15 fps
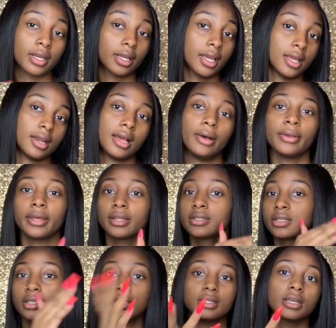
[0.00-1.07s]
again, I'll get
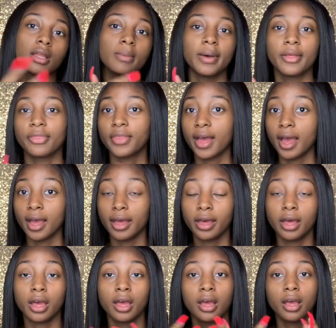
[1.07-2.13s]
into detail about that
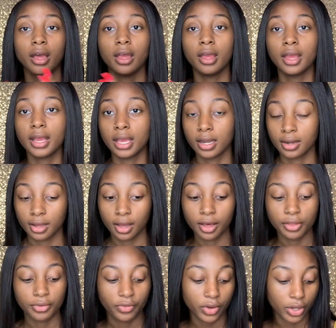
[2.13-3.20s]
in the
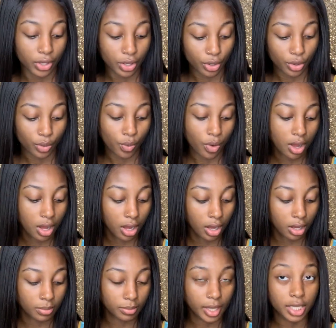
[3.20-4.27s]
other video.
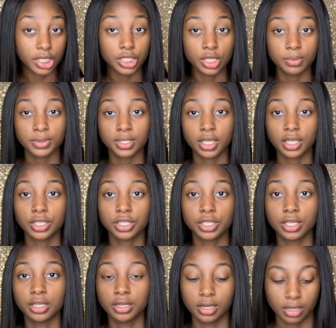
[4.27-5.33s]
Um, in
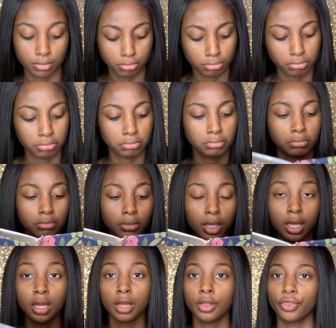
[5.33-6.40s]
ShipStation,
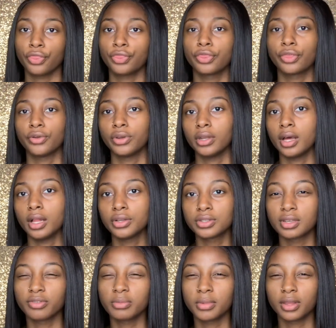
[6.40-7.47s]

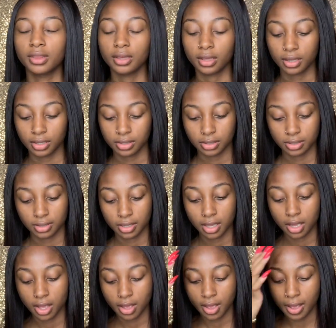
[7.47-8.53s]
$30 every month, I guess.
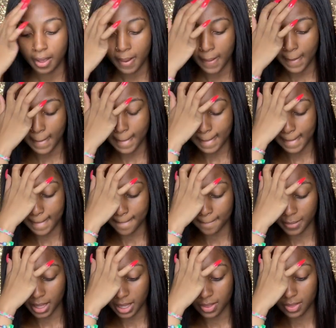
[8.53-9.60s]

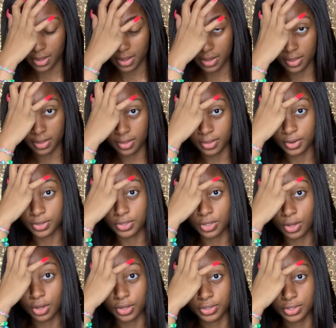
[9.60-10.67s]
Um, and then there's
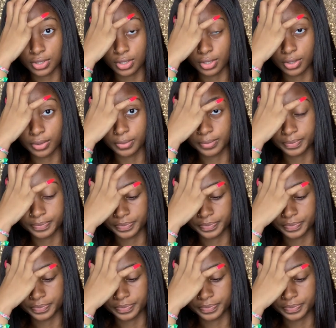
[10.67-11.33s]
also